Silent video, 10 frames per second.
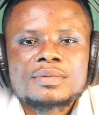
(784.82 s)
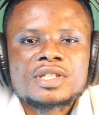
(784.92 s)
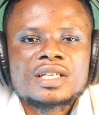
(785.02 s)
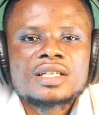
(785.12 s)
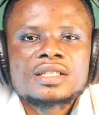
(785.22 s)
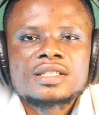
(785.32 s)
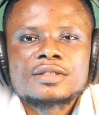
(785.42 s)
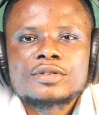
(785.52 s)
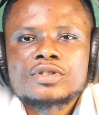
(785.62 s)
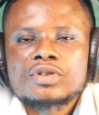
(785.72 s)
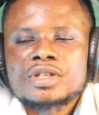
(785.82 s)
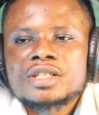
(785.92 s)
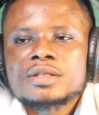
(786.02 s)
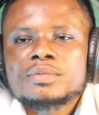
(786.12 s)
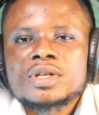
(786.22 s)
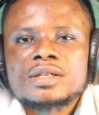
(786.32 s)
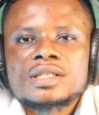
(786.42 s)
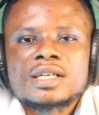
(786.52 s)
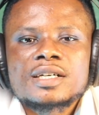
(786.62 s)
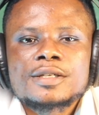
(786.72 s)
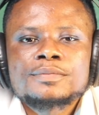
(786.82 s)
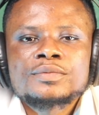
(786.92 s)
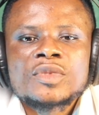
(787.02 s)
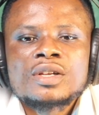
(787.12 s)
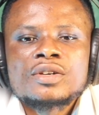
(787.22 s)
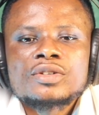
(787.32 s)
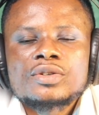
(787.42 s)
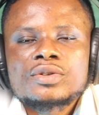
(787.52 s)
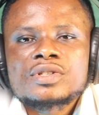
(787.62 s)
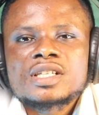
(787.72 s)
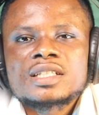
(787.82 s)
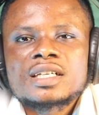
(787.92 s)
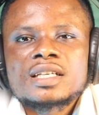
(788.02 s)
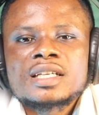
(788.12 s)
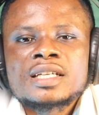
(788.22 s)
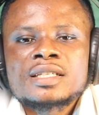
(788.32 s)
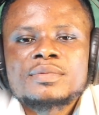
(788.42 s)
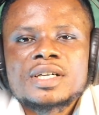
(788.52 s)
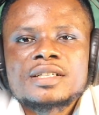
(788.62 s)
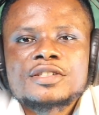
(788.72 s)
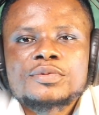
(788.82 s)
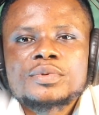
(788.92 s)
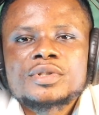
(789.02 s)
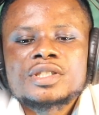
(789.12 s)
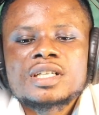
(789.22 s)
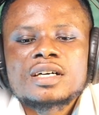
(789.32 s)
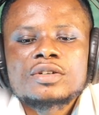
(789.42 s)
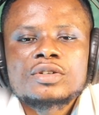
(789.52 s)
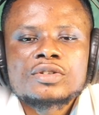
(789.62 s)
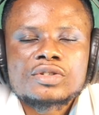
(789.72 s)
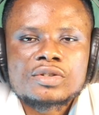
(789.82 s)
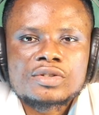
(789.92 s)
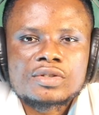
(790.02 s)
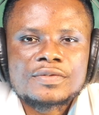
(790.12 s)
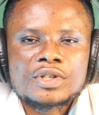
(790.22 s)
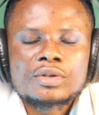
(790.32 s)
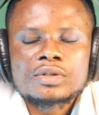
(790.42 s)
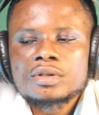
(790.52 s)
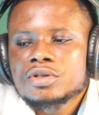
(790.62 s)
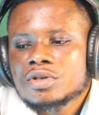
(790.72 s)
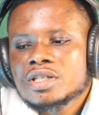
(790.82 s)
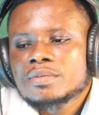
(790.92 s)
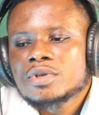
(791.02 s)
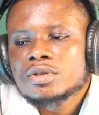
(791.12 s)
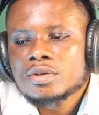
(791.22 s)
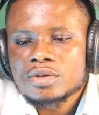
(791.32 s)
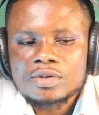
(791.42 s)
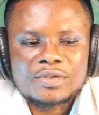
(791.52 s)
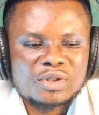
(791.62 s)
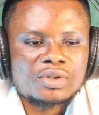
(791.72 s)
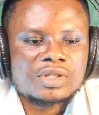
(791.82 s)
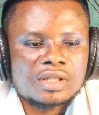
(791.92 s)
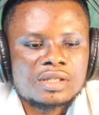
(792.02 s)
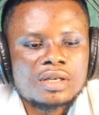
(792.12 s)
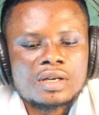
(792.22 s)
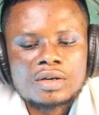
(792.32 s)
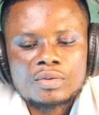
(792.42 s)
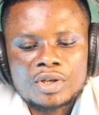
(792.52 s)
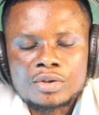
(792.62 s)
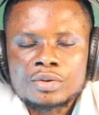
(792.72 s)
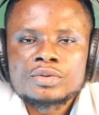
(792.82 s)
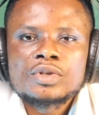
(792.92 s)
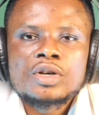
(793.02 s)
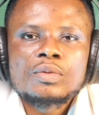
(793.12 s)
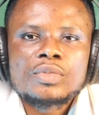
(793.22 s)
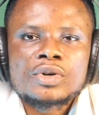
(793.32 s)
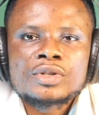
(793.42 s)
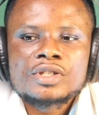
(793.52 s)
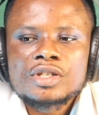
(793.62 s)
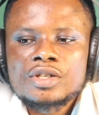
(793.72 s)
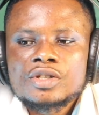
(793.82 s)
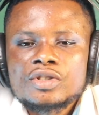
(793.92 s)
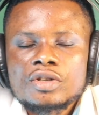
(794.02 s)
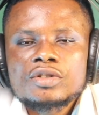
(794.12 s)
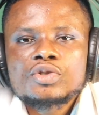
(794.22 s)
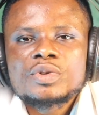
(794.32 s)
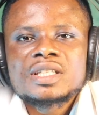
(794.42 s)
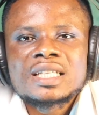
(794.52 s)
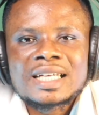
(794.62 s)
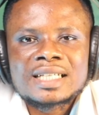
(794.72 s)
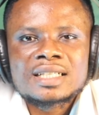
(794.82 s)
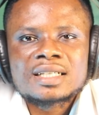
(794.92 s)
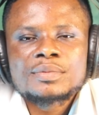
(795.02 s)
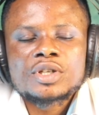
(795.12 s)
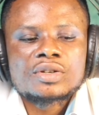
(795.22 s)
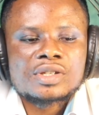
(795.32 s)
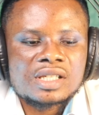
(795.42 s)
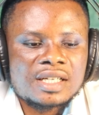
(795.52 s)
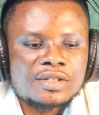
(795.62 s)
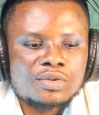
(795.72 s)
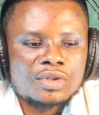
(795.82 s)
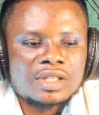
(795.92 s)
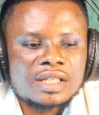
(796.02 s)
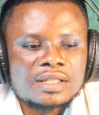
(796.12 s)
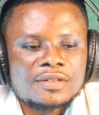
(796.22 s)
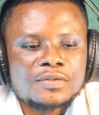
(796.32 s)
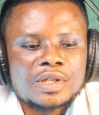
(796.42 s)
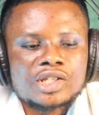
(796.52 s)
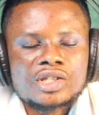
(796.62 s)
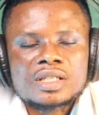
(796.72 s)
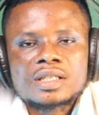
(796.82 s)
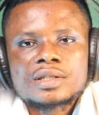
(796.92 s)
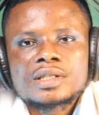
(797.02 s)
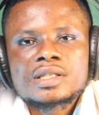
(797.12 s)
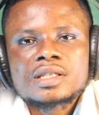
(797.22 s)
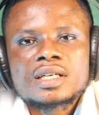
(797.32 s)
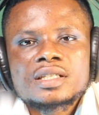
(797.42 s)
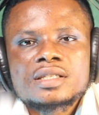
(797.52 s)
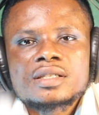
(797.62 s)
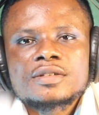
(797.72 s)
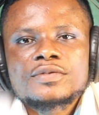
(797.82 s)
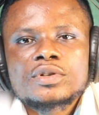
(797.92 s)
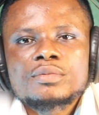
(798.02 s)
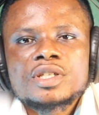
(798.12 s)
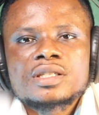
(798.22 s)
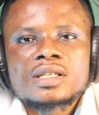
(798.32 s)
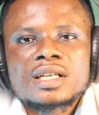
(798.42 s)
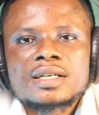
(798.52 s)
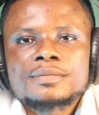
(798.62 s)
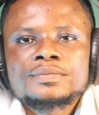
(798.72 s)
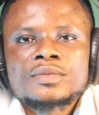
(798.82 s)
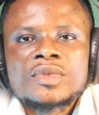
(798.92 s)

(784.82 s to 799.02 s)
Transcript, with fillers: chapter 8 that was talking about those that are led by the Spirit are called sons of God. Not just about us, of course, we know, but don't we think, because that's what that differentiates the Christianity from Islam,